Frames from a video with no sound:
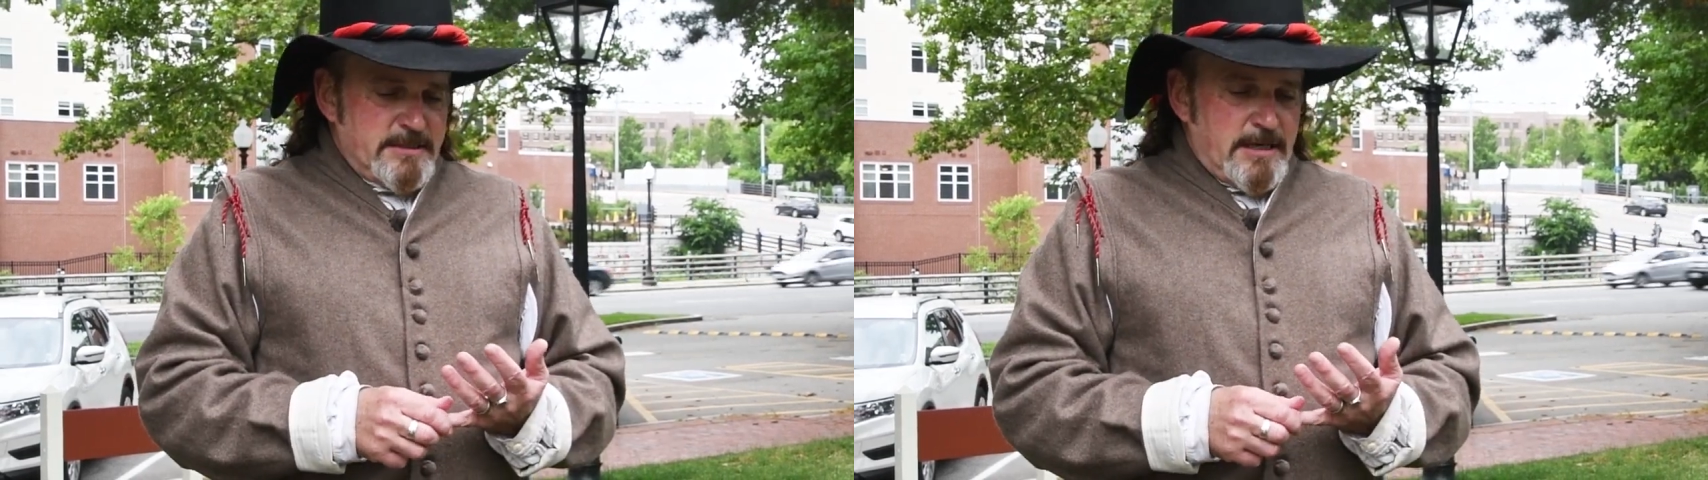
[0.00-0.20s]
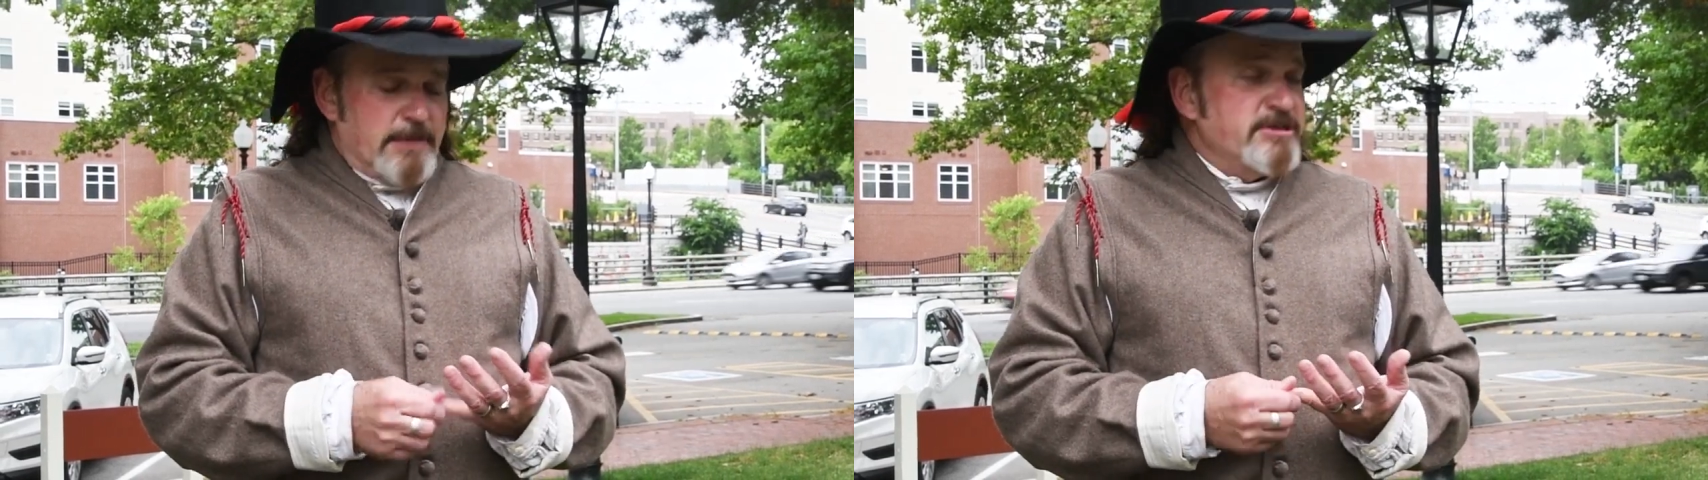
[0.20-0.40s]

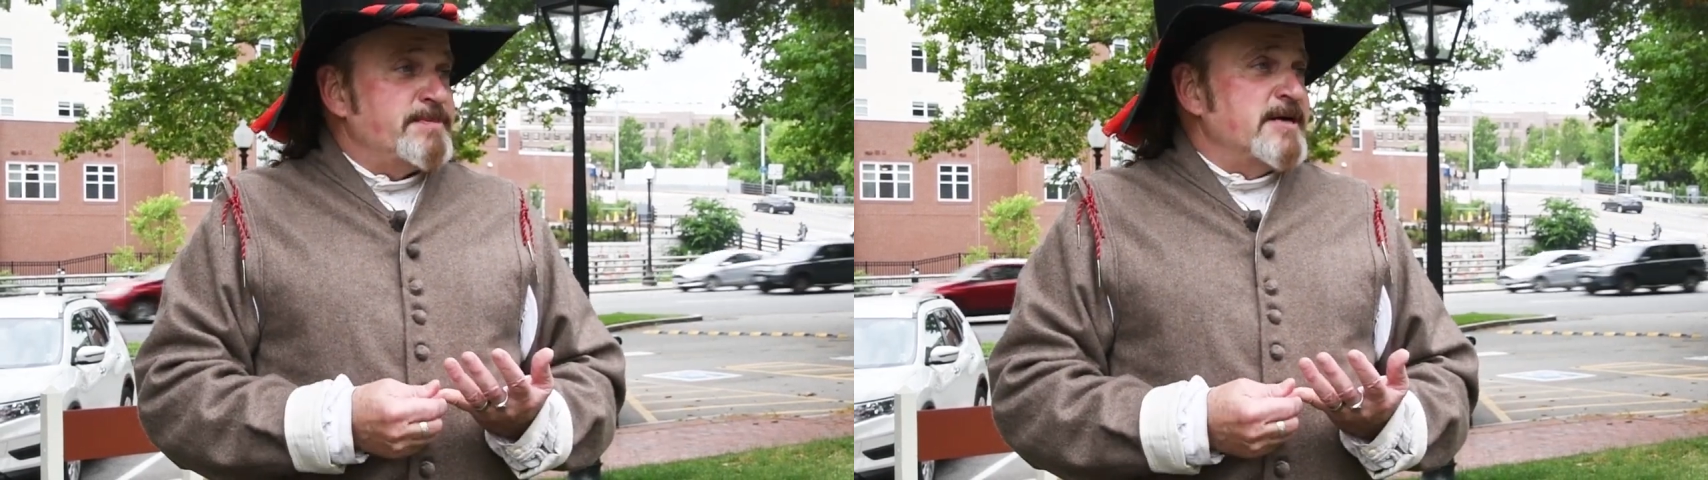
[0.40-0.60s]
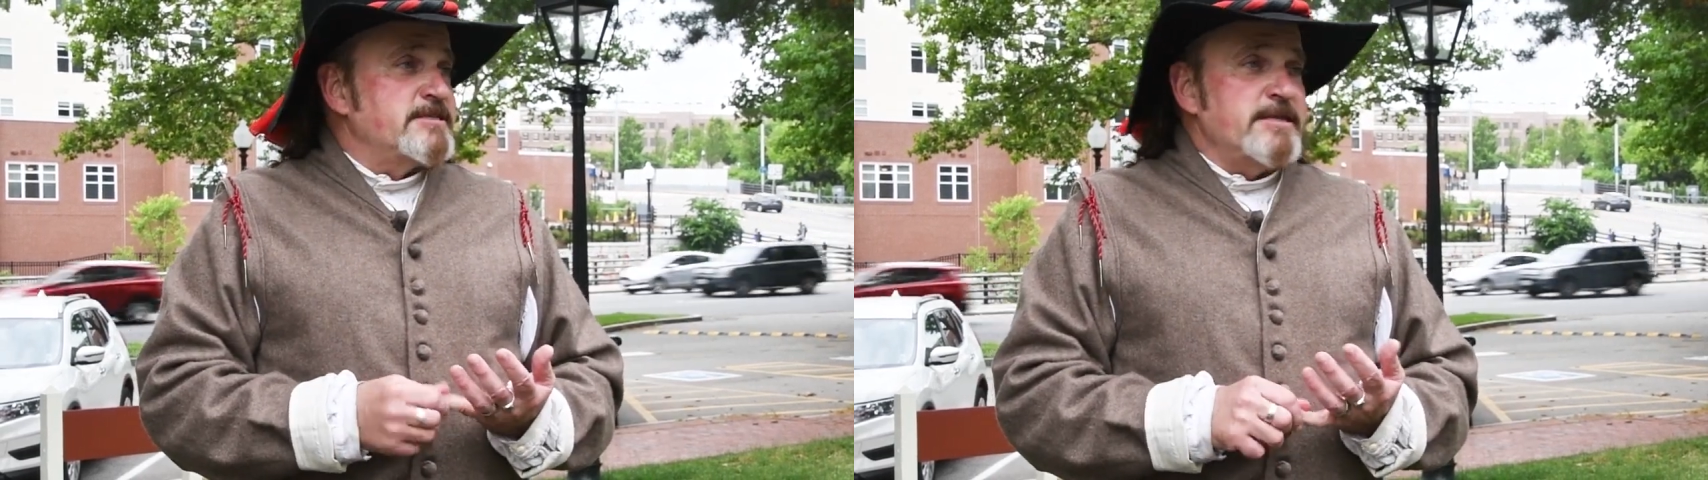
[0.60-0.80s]
Our
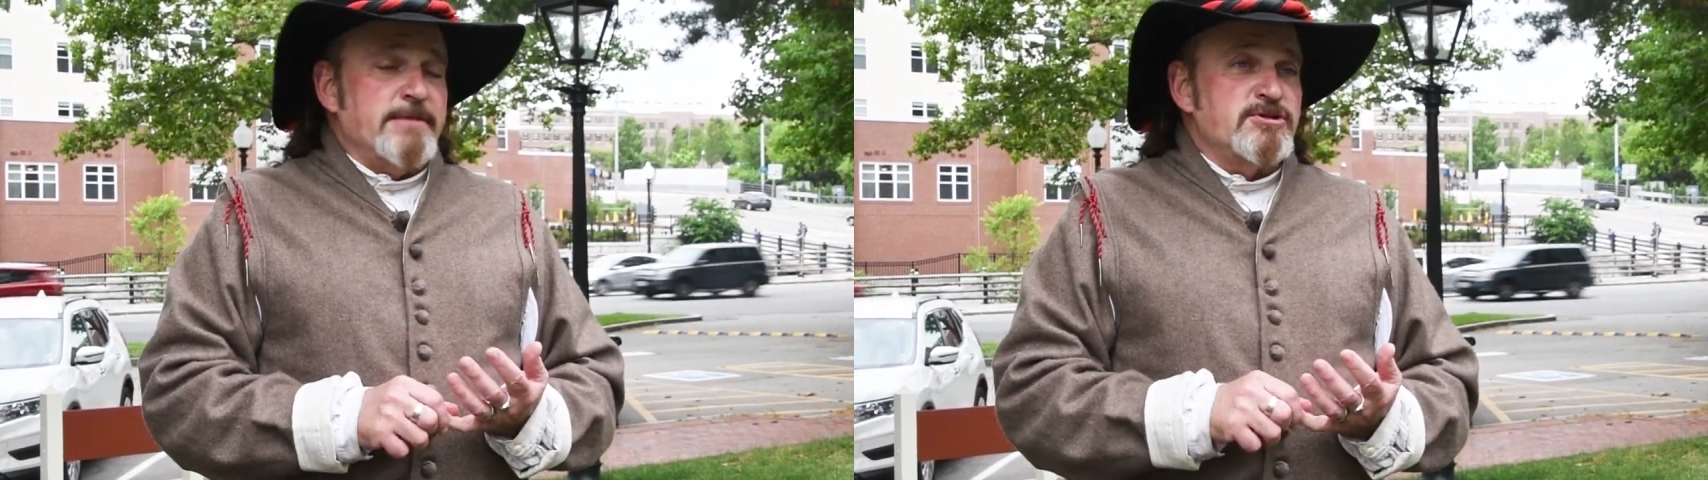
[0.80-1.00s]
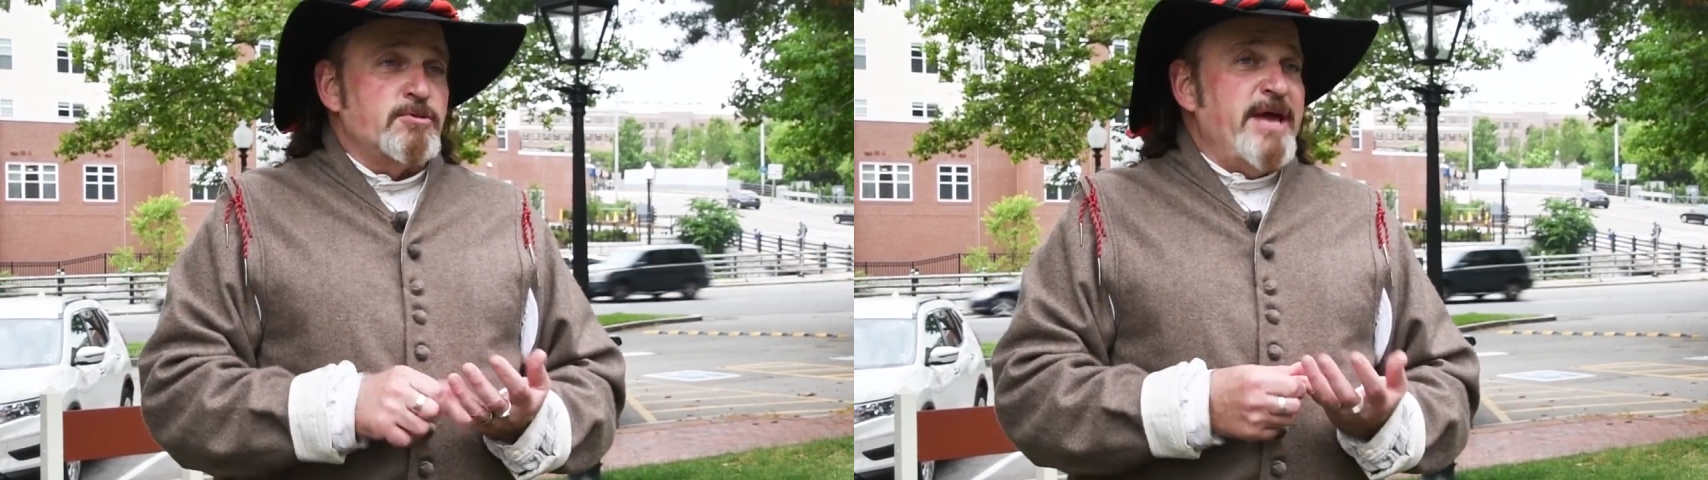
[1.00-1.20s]
response to
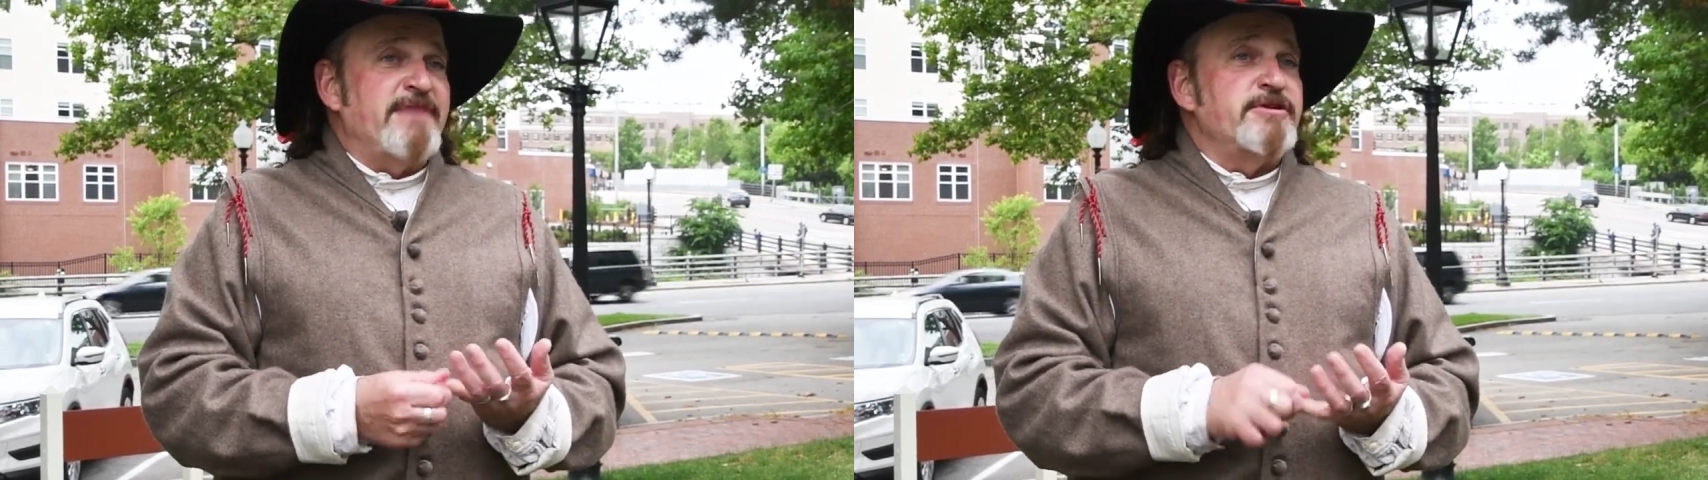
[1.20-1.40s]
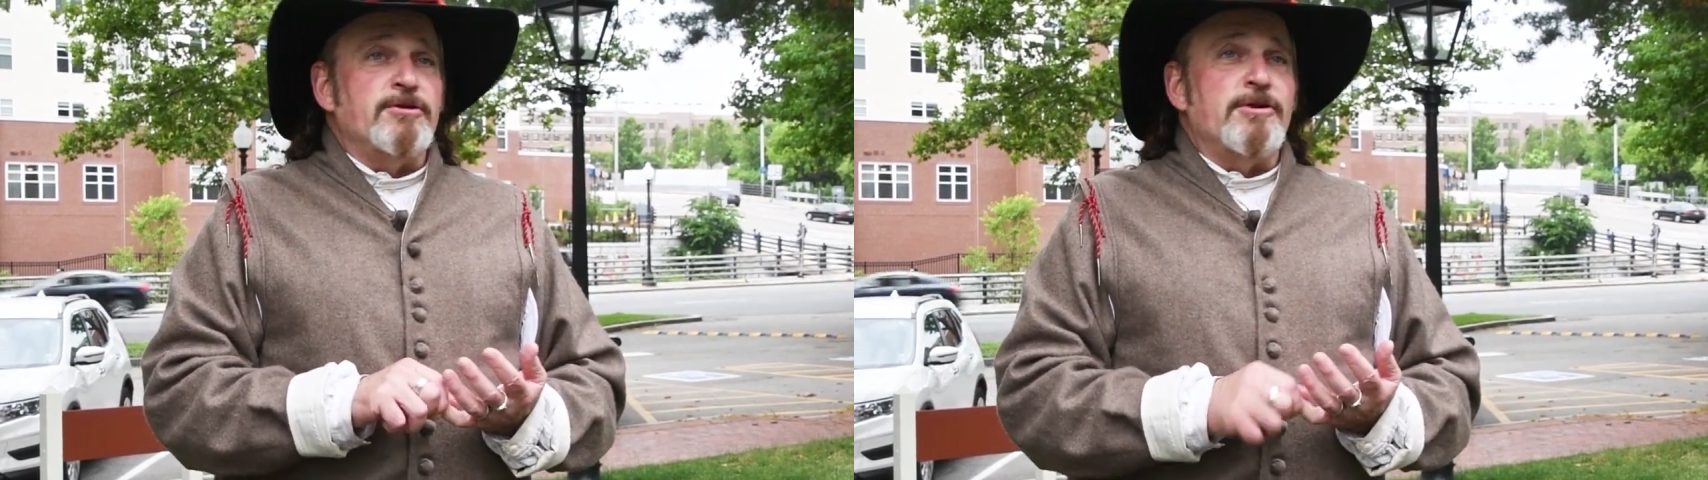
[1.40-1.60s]
them was, we
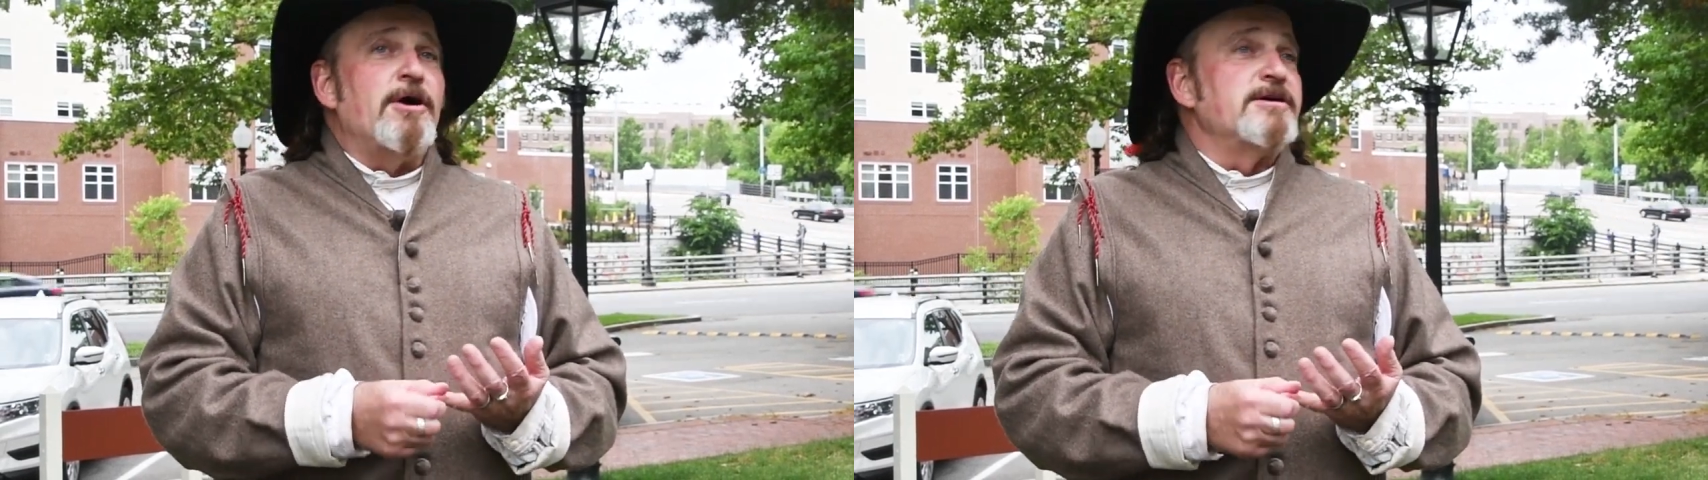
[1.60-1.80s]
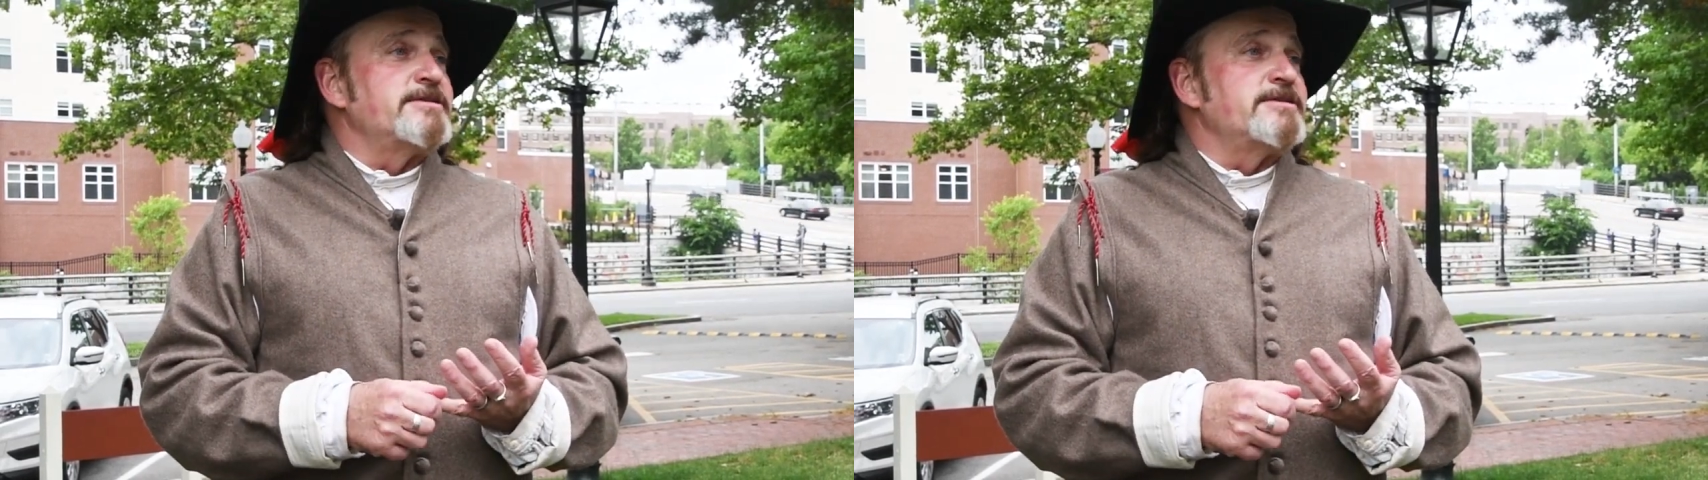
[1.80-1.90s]
have no laws